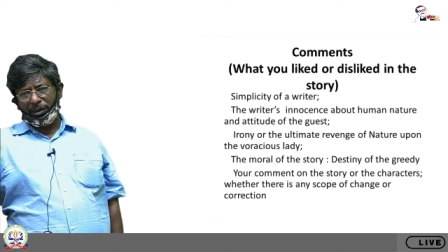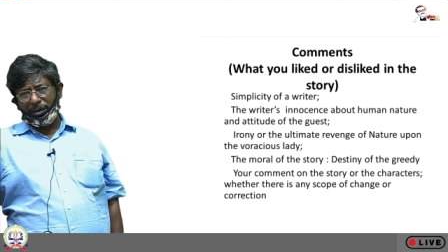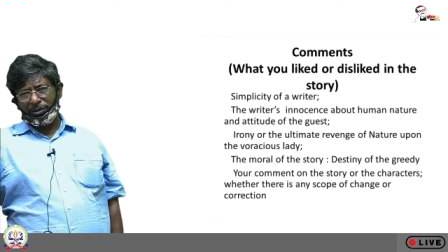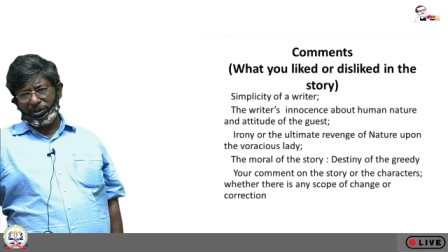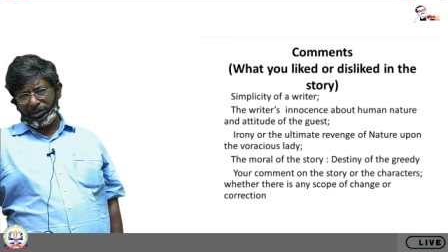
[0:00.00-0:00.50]

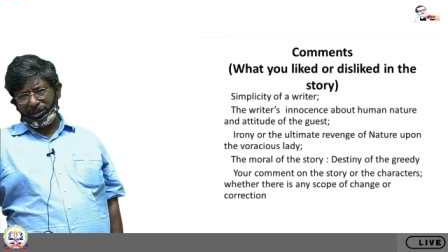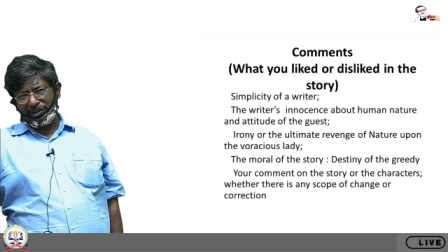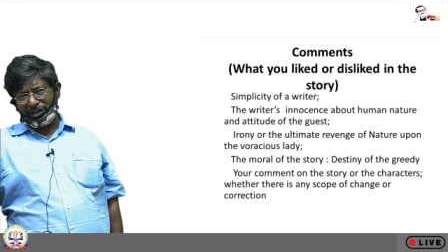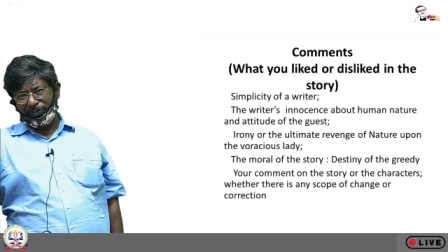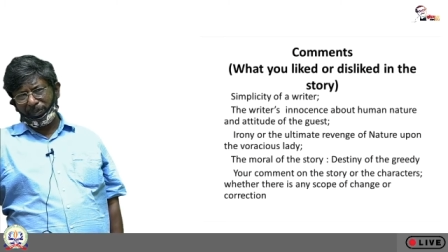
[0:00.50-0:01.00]

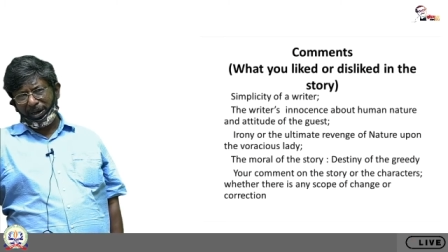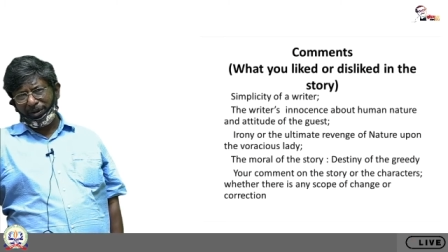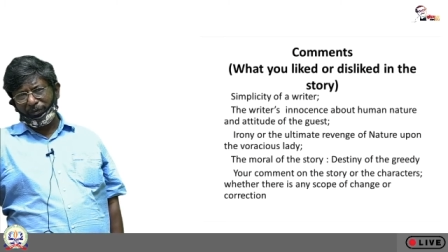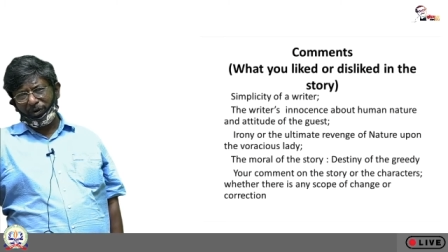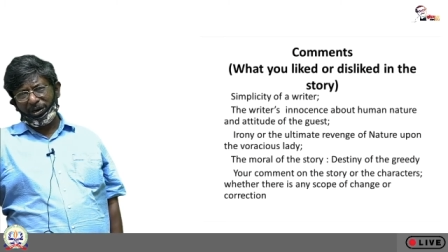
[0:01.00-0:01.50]
she paid
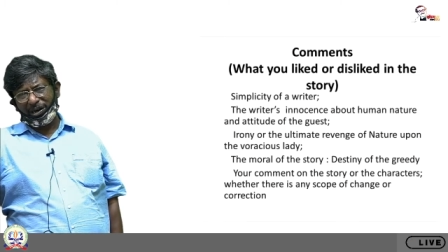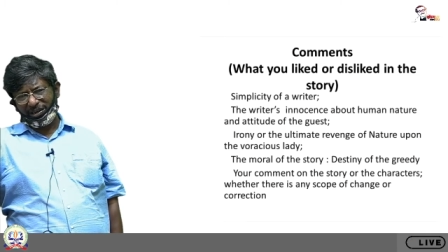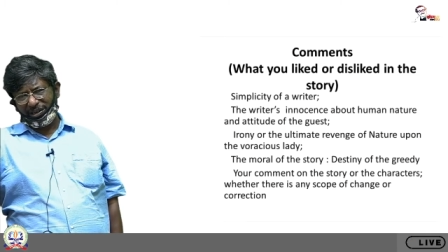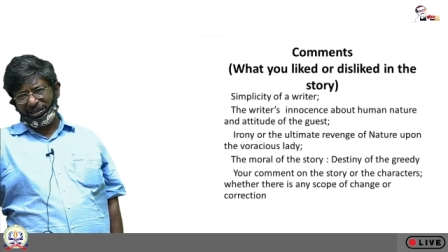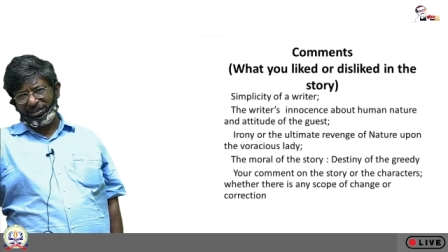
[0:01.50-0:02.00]
for her
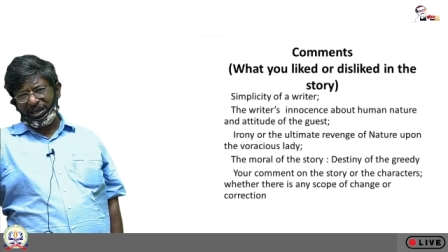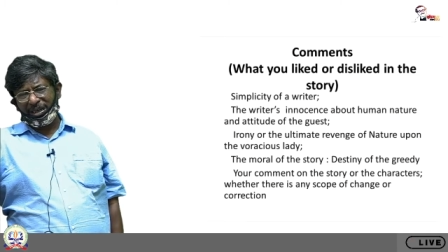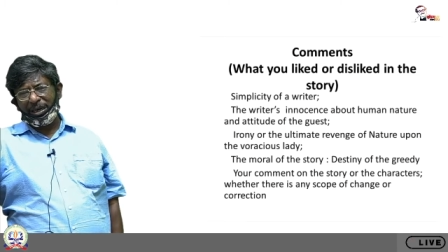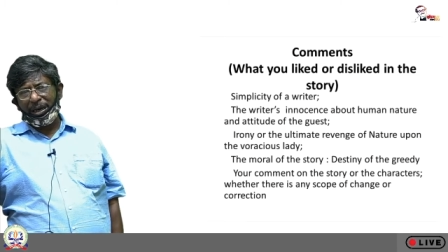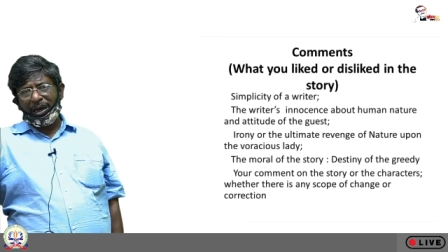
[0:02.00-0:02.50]
nature,
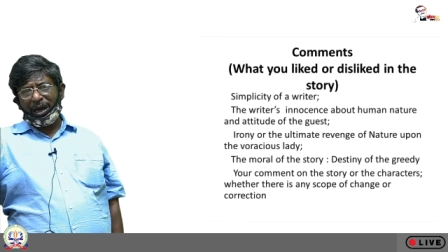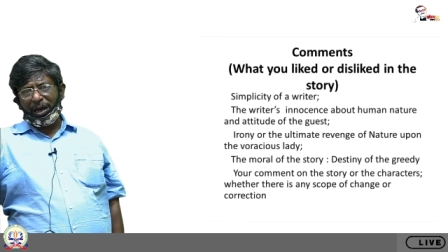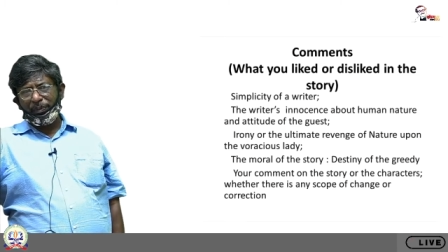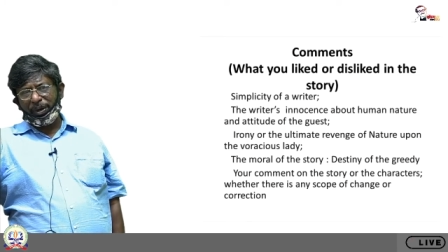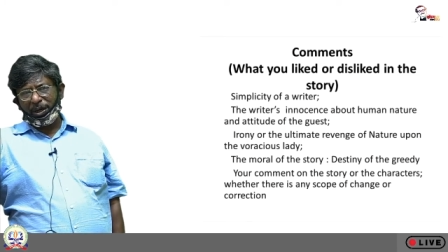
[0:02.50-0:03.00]

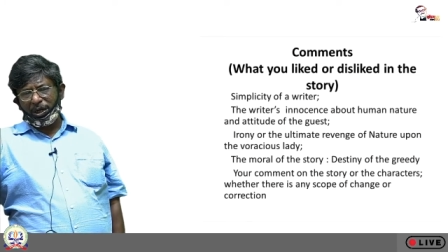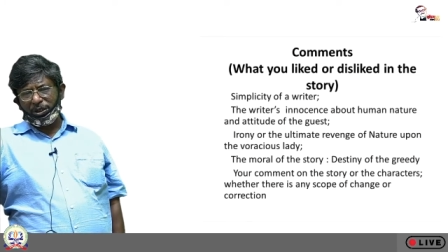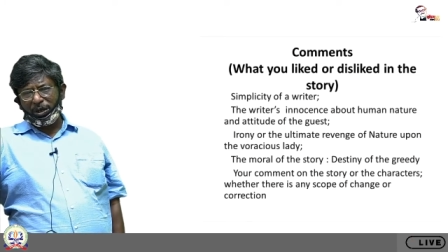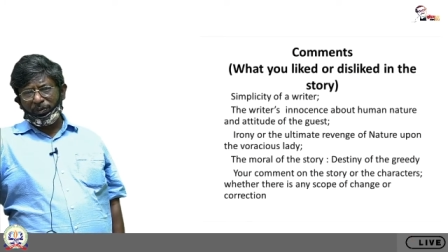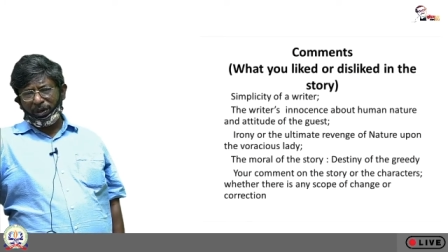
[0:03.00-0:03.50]
and because
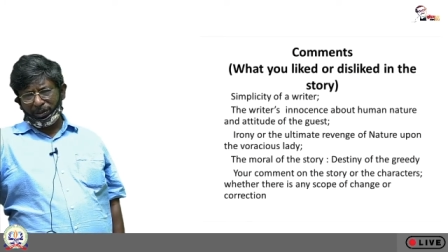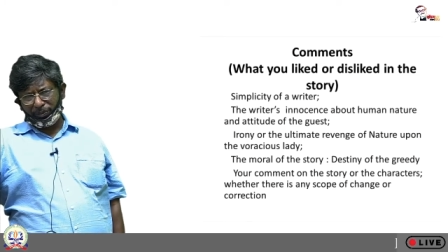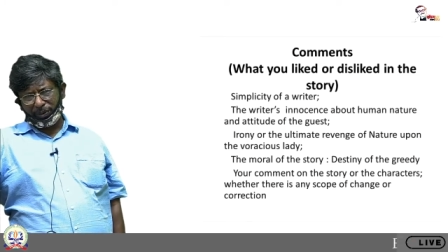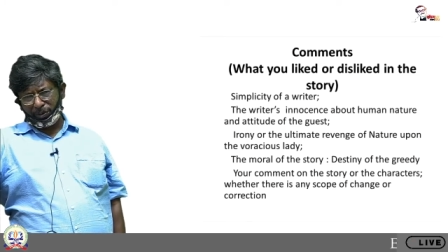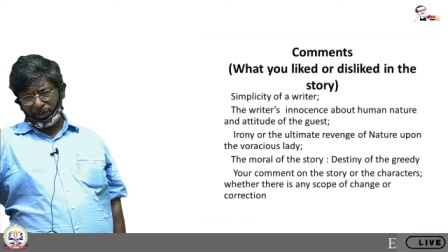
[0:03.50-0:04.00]
of her
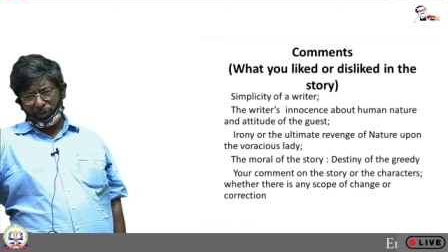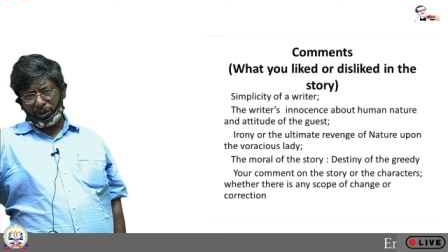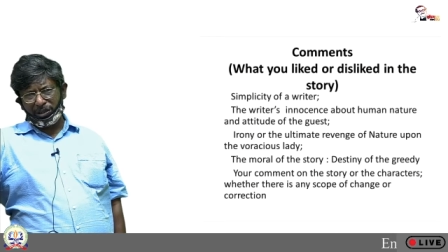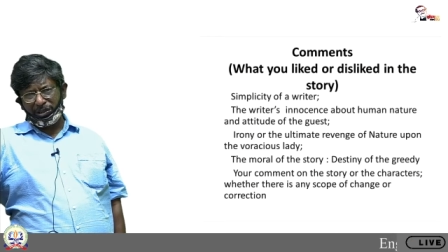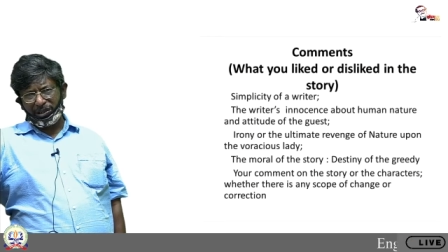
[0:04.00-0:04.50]

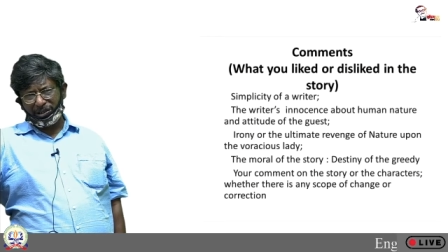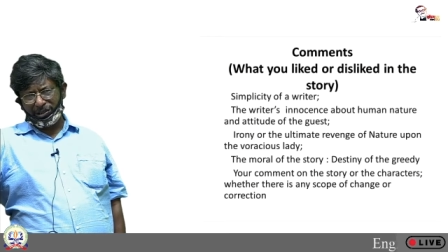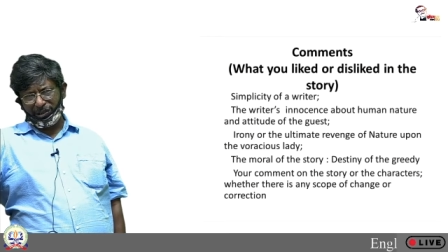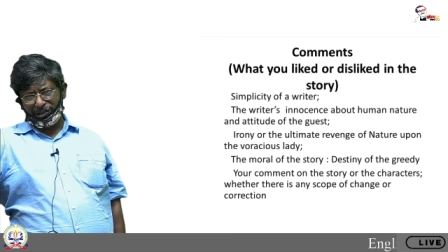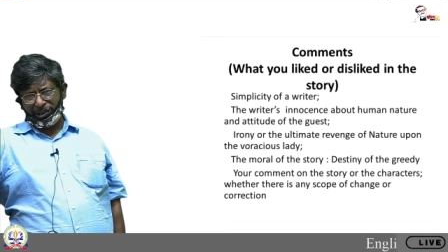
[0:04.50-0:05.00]
voracious
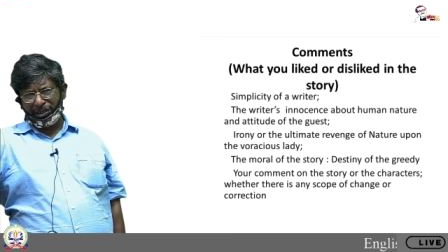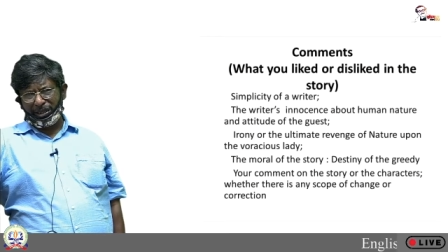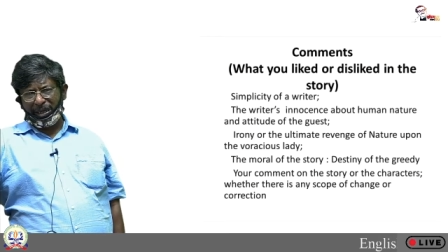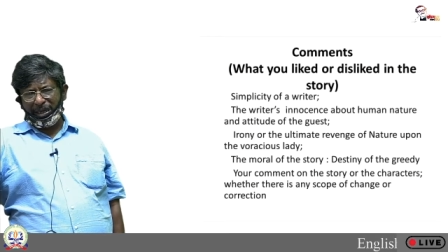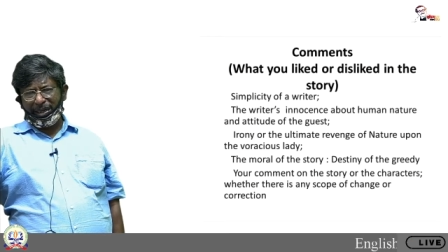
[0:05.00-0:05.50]
nature,
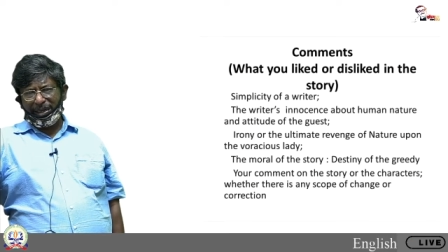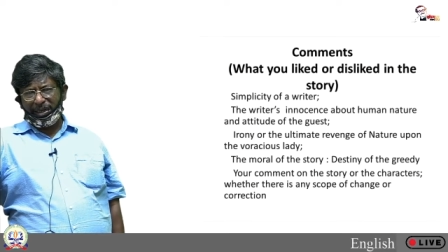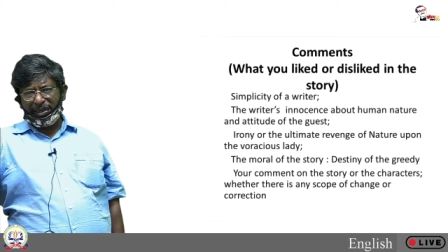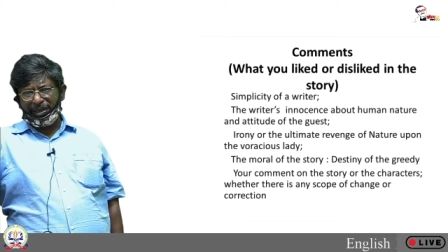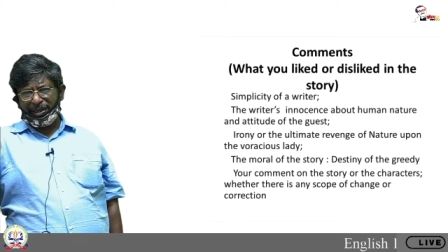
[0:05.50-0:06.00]

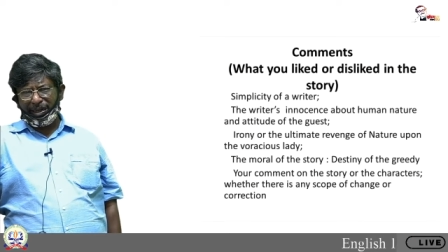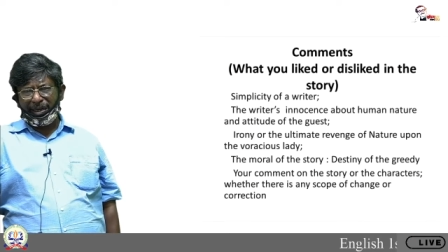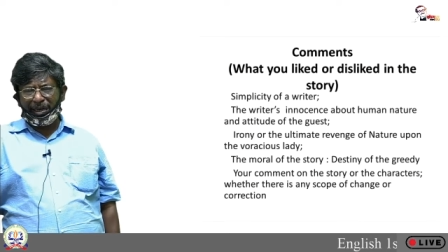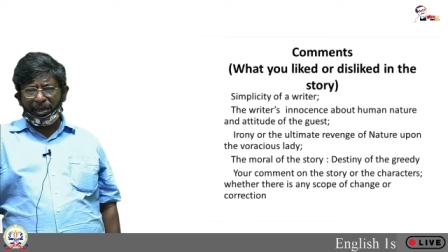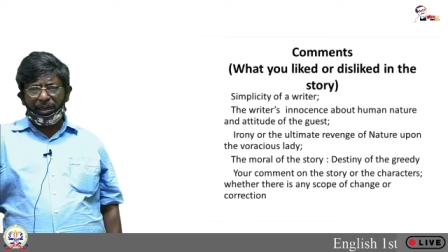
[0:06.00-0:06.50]
in the
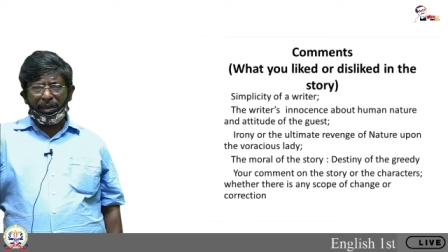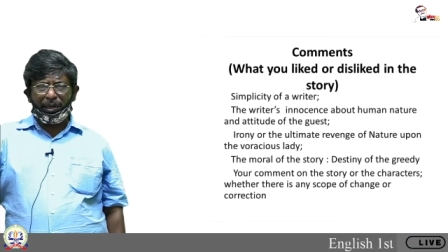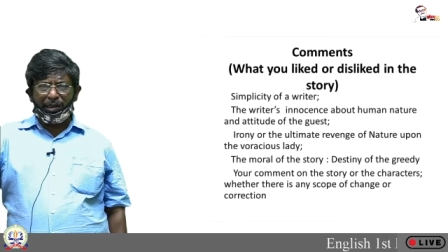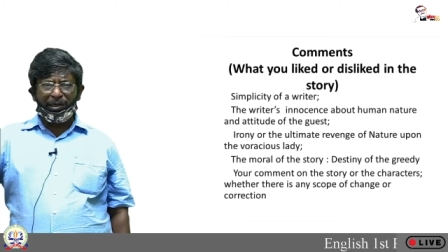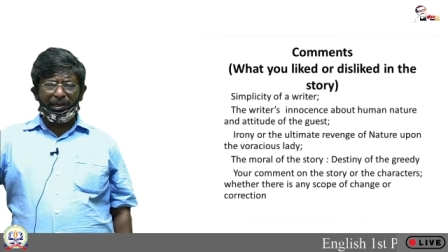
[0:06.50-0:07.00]

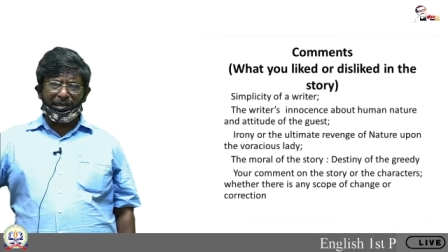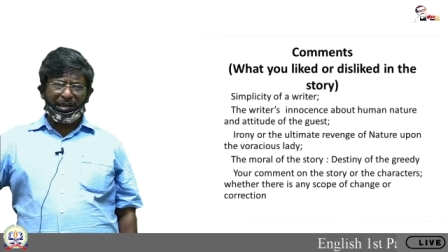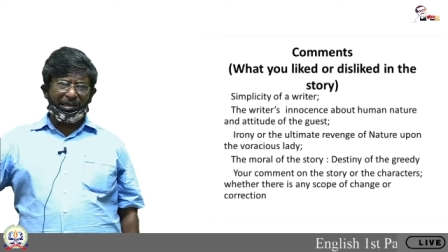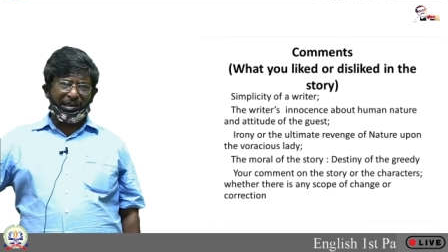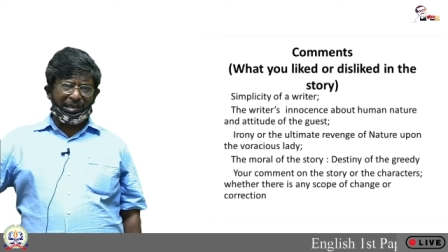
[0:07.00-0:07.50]
later
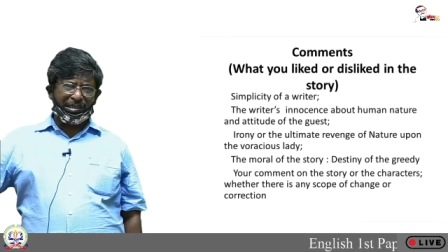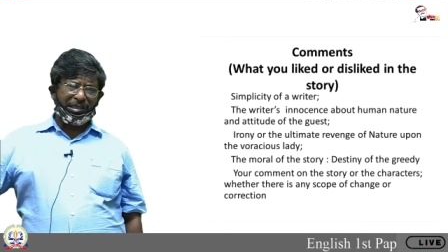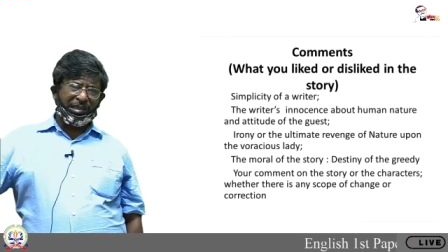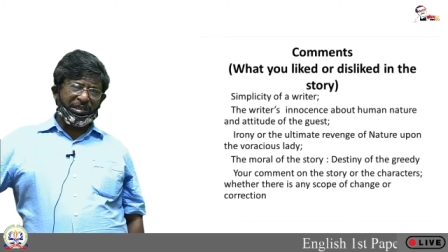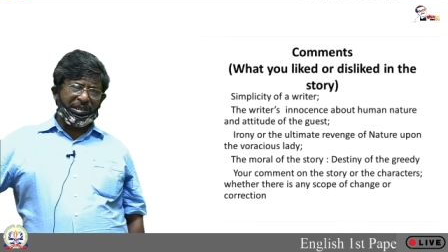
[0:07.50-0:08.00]
years
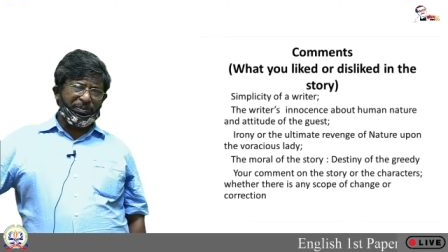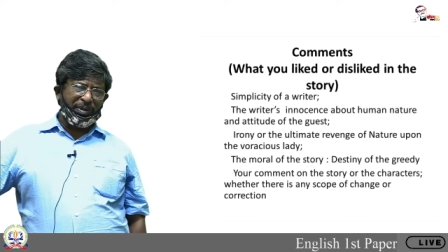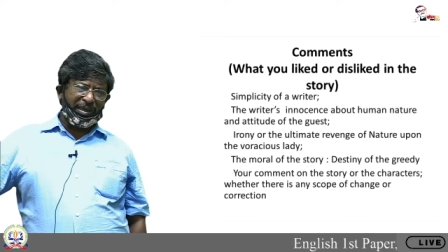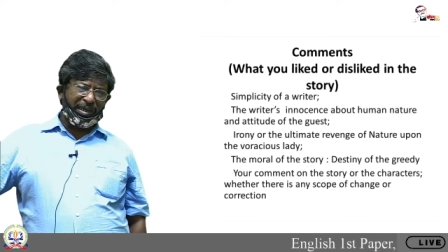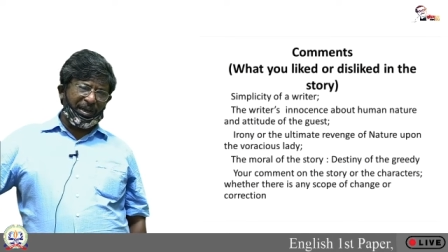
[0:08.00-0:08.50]
she
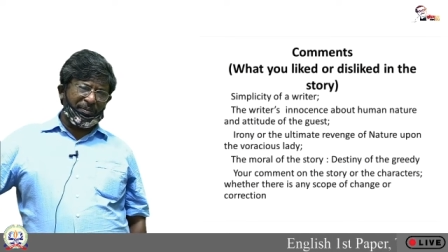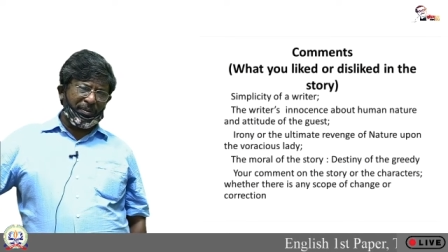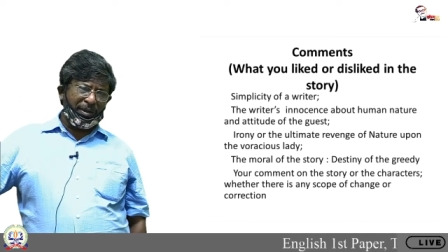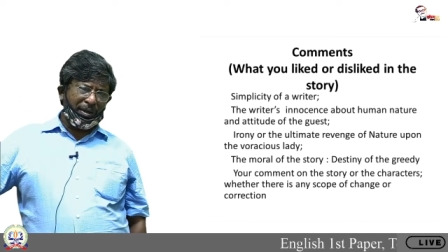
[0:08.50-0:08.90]
became